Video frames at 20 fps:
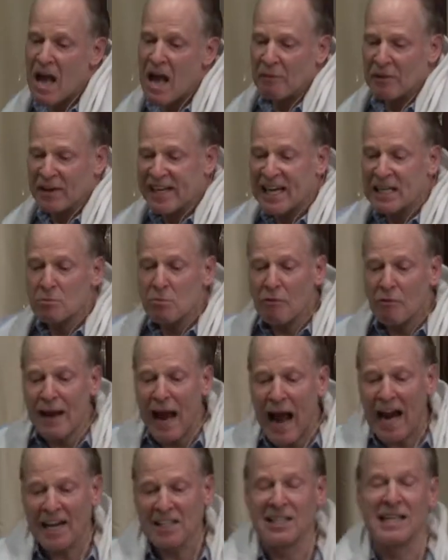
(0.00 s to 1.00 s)
The kingdom of
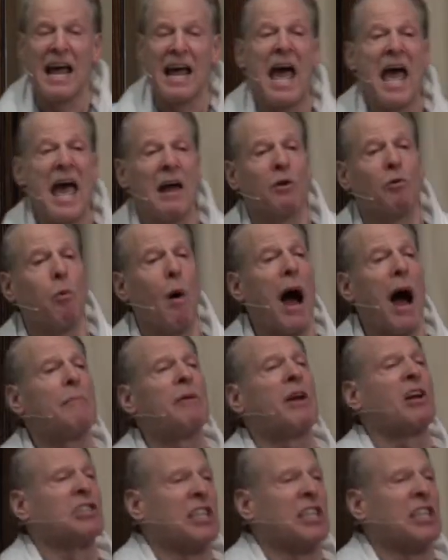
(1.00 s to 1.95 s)
God is at hand. Why? Because the